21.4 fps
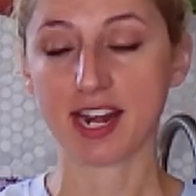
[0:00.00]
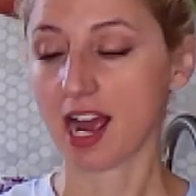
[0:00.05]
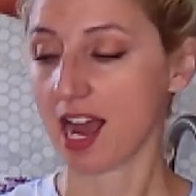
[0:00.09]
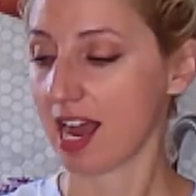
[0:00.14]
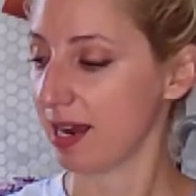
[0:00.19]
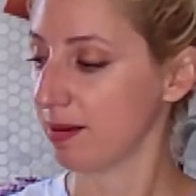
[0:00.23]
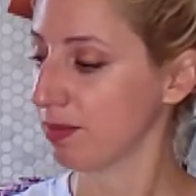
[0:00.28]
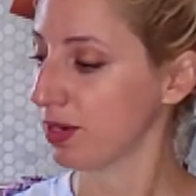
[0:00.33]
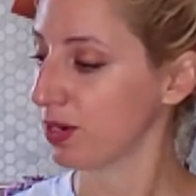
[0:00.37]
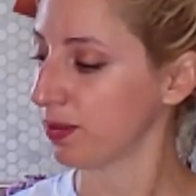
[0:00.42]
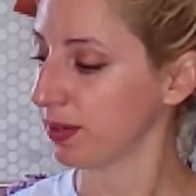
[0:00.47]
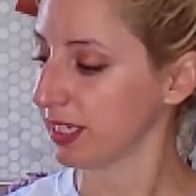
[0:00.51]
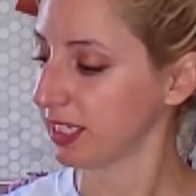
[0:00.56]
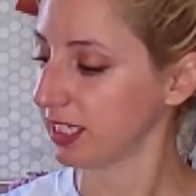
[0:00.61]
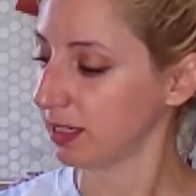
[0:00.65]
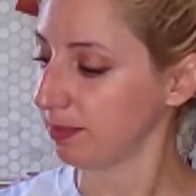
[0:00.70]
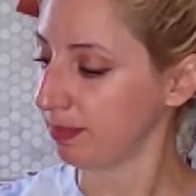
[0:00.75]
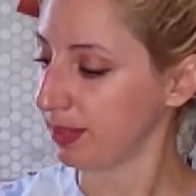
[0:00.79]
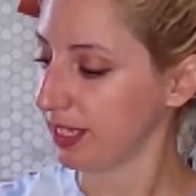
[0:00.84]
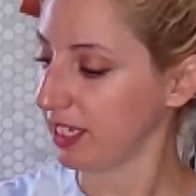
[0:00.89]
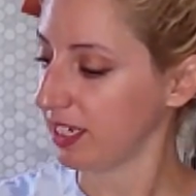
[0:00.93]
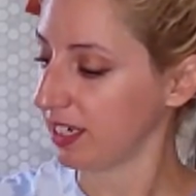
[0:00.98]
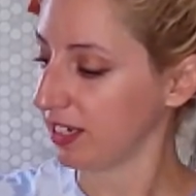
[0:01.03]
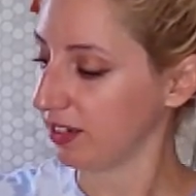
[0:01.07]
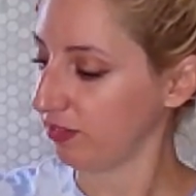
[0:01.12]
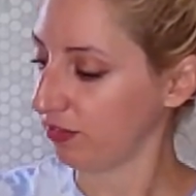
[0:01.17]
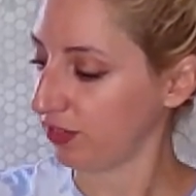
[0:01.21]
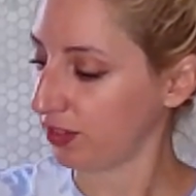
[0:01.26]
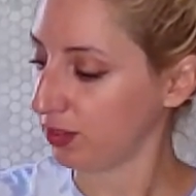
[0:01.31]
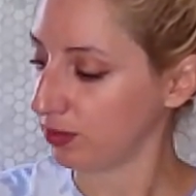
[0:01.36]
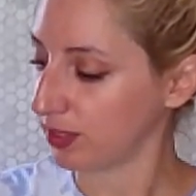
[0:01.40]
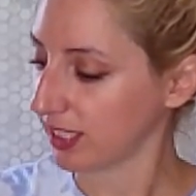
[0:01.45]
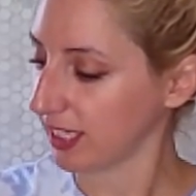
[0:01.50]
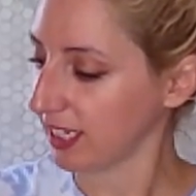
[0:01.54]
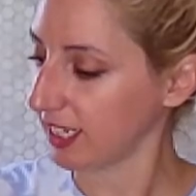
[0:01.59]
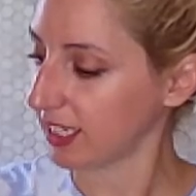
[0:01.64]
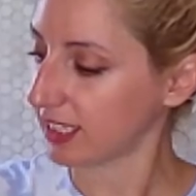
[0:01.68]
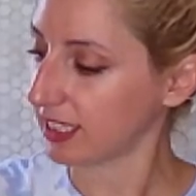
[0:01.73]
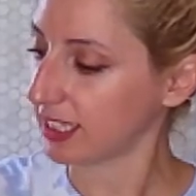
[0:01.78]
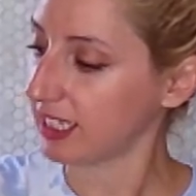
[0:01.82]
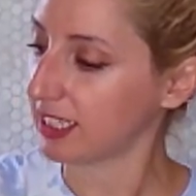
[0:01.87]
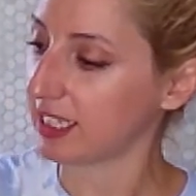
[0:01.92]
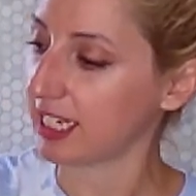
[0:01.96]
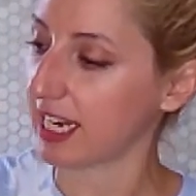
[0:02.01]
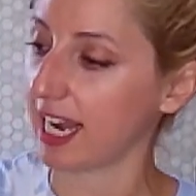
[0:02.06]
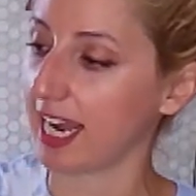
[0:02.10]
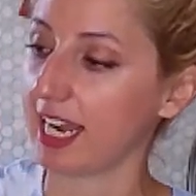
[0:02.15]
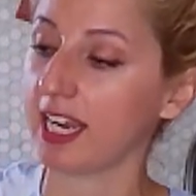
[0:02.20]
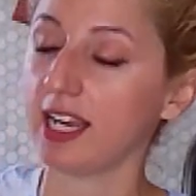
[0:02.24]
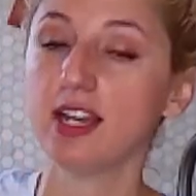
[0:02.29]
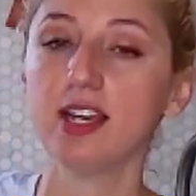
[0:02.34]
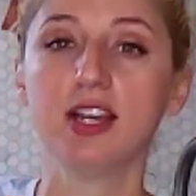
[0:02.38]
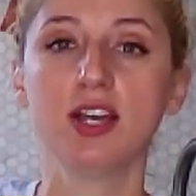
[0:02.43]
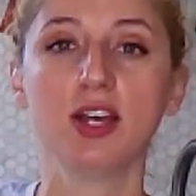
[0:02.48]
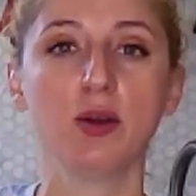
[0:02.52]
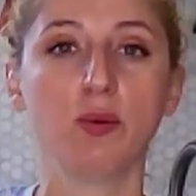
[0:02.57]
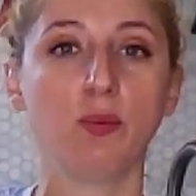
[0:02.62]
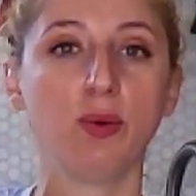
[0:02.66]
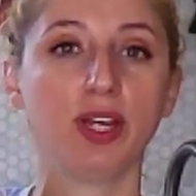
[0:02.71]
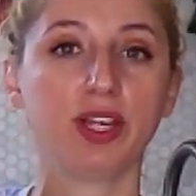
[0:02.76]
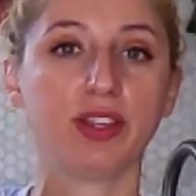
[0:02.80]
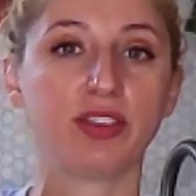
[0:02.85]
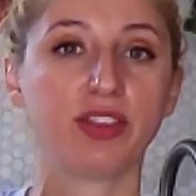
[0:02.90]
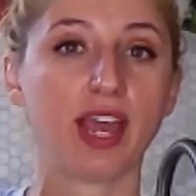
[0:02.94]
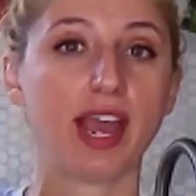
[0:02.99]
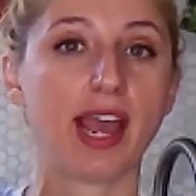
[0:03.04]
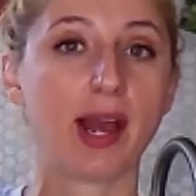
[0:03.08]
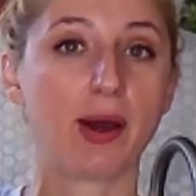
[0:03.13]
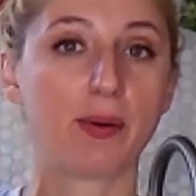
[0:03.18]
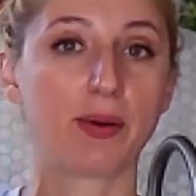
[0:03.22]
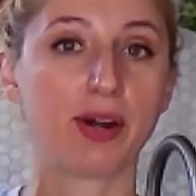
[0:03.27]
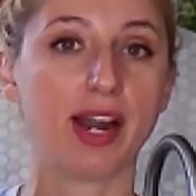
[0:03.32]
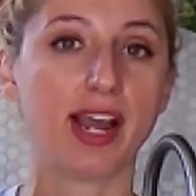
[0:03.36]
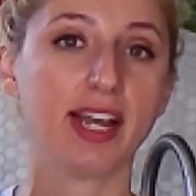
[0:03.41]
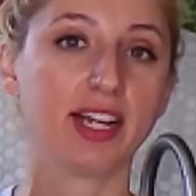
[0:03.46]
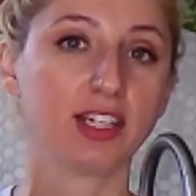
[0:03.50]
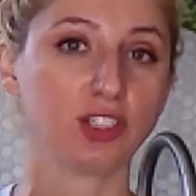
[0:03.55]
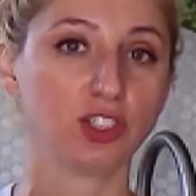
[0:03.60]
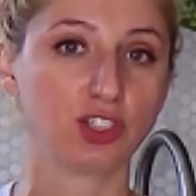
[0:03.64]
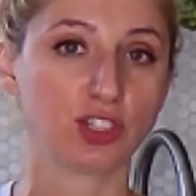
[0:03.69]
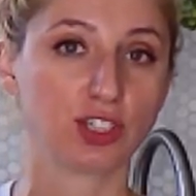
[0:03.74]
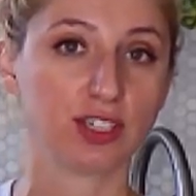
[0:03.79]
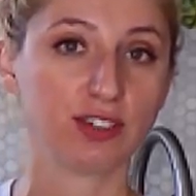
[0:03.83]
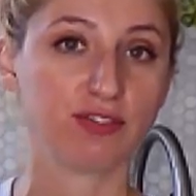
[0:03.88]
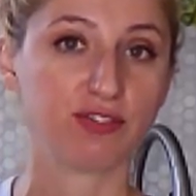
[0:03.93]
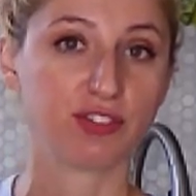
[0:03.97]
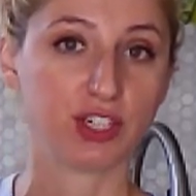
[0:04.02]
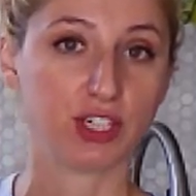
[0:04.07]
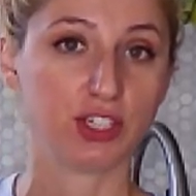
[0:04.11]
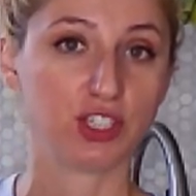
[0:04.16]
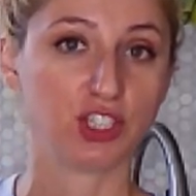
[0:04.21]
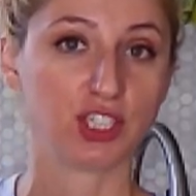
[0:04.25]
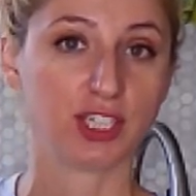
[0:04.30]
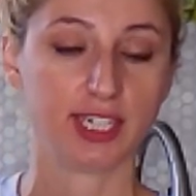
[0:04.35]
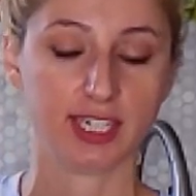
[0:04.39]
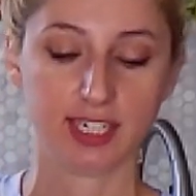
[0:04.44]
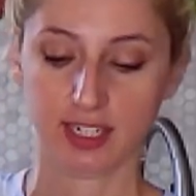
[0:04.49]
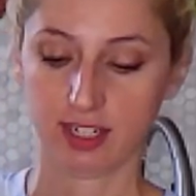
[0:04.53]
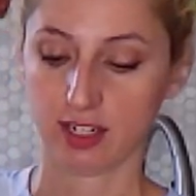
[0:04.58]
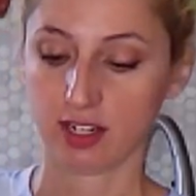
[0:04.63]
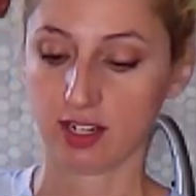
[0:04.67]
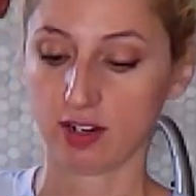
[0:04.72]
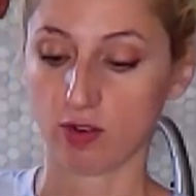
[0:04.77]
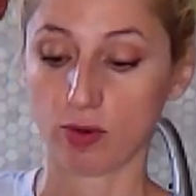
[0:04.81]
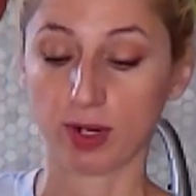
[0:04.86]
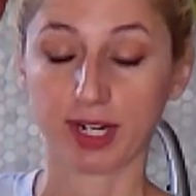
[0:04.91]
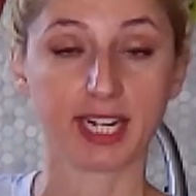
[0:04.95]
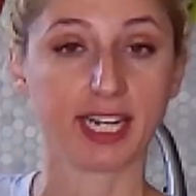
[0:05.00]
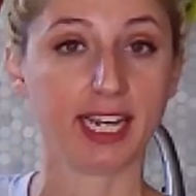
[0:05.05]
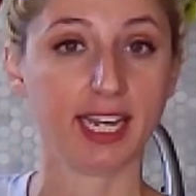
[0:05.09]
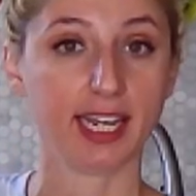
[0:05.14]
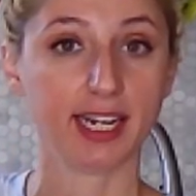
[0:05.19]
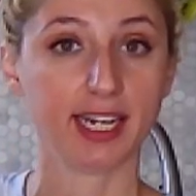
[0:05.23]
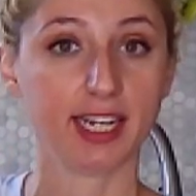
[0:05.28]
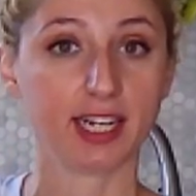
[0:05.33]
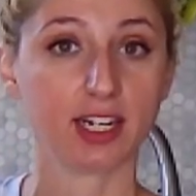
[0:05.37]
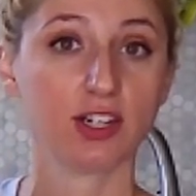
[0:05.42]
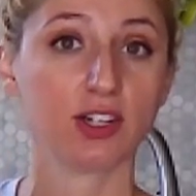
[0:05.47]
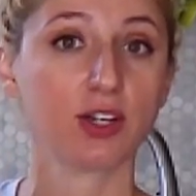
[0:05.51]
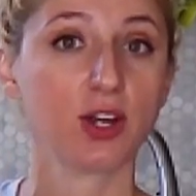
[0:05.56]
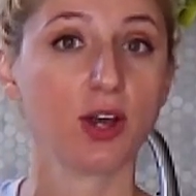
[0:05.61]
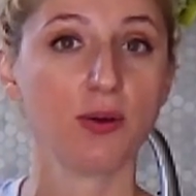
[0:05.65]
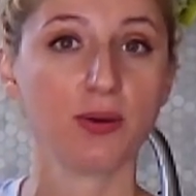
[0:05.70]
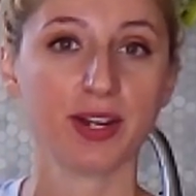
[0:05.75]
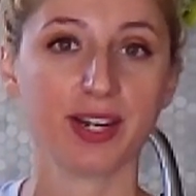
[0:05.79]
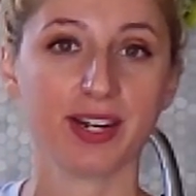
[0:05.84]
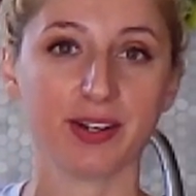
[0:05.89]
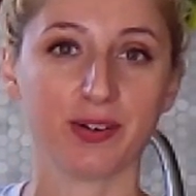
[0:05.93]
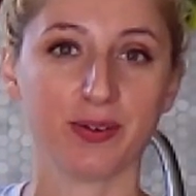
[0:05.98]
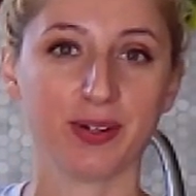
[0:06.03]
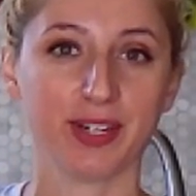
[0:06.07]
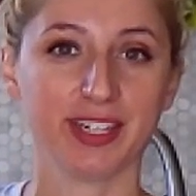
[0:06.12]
and I'm going to be infusing it today with our extra virgin organic coconut